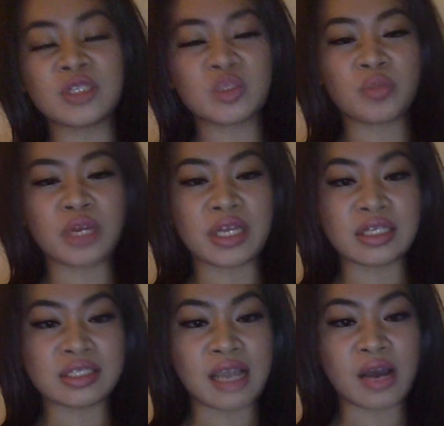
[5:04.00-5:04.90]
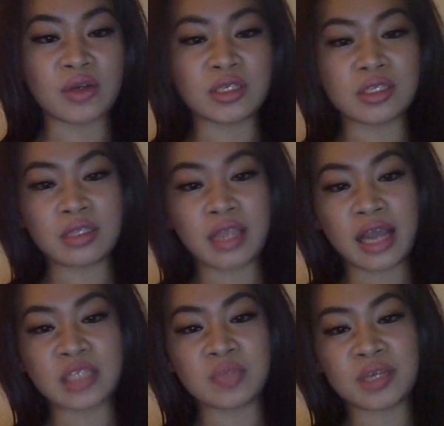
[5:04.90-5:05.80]
and is breaking down and
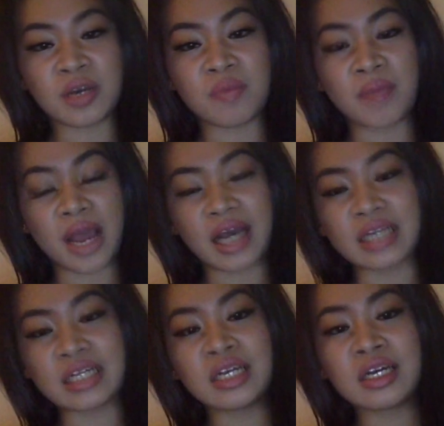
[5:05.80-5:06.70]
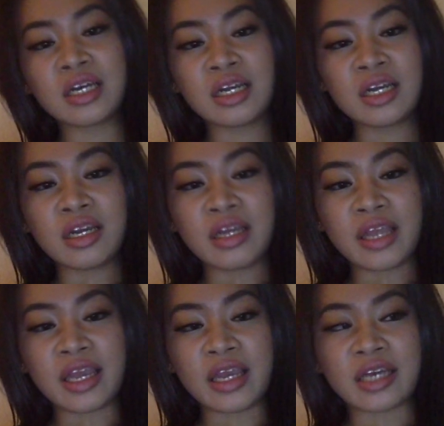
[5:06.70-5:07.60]
has become mad.
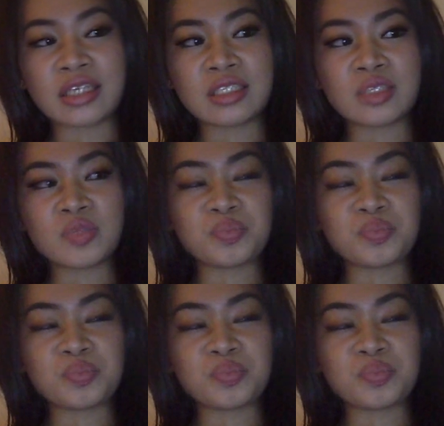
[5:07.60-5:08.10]
And